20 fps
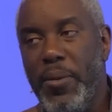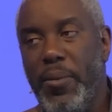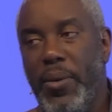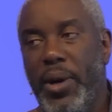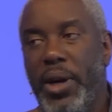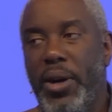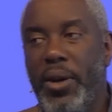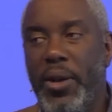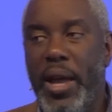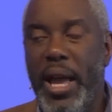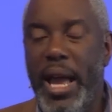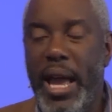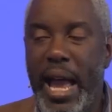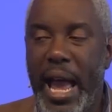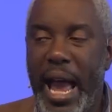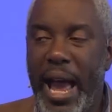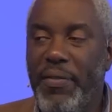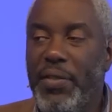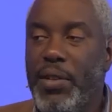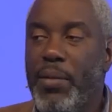Well,
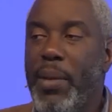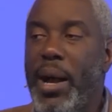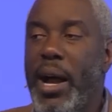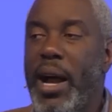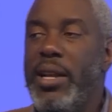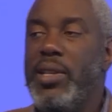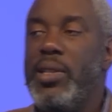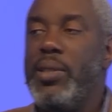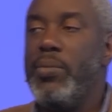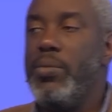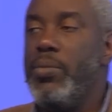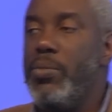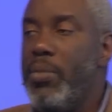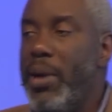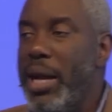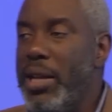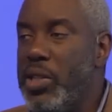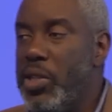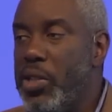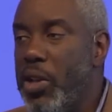after my,
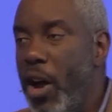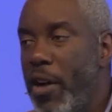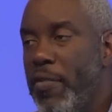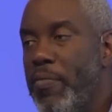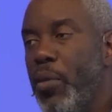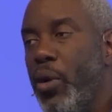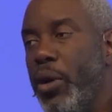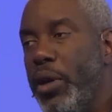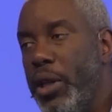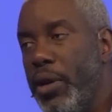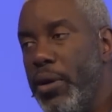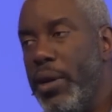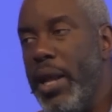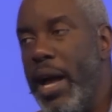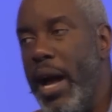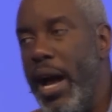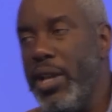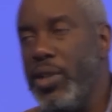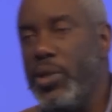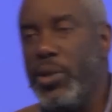my sophomore year in
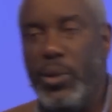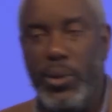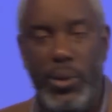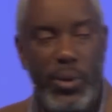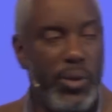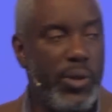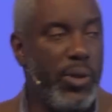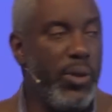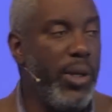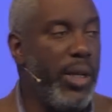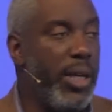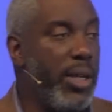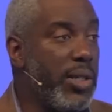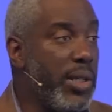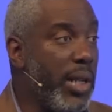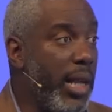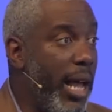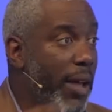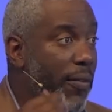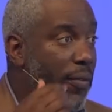high school, two
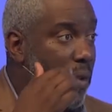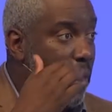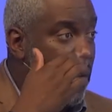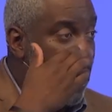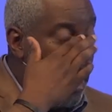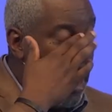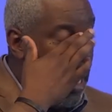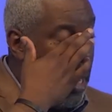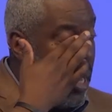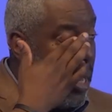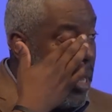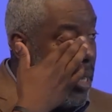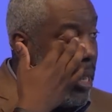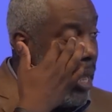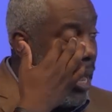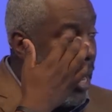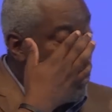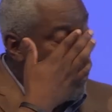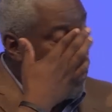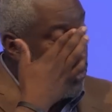years left uh, in
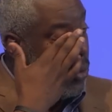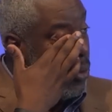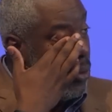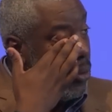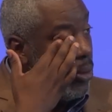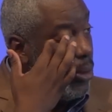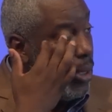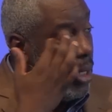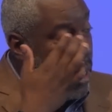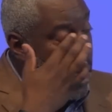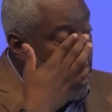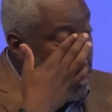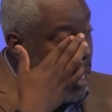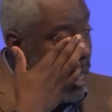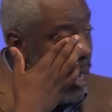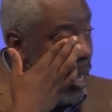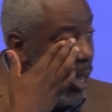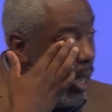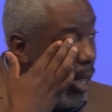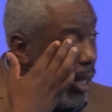high school,
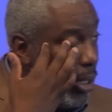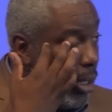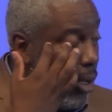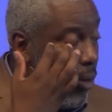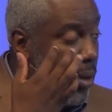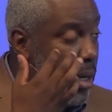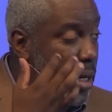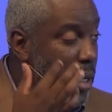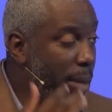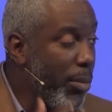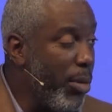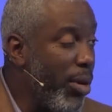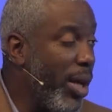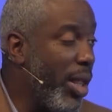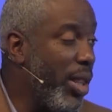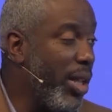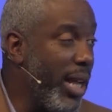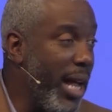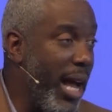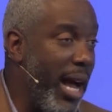uh, along with a number of
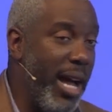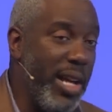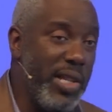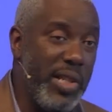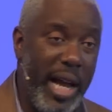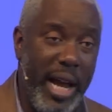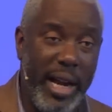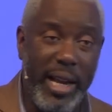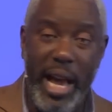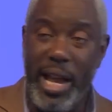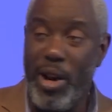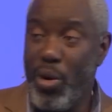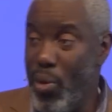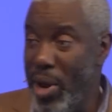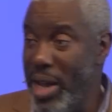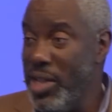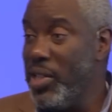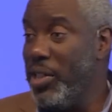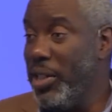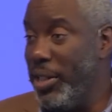other guys, I got
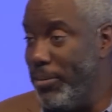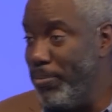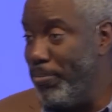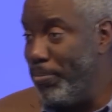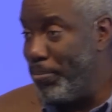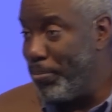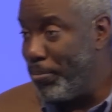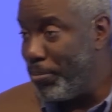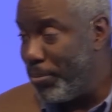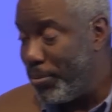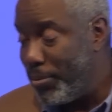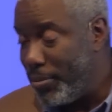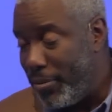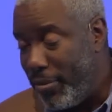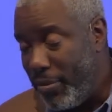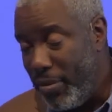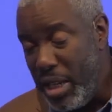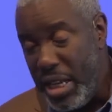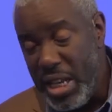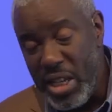arrested.
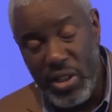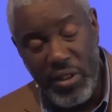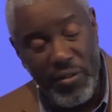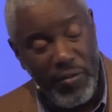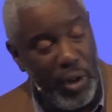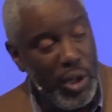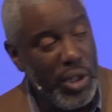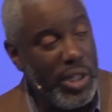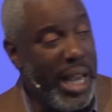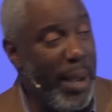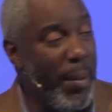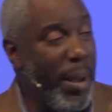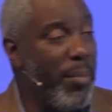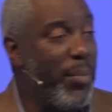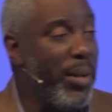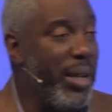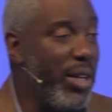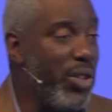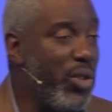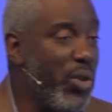It's the first time
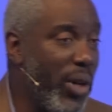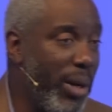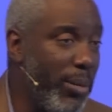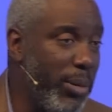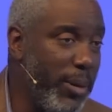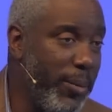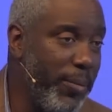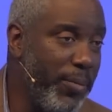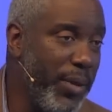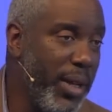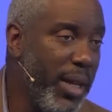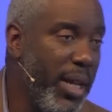I've been in trouble.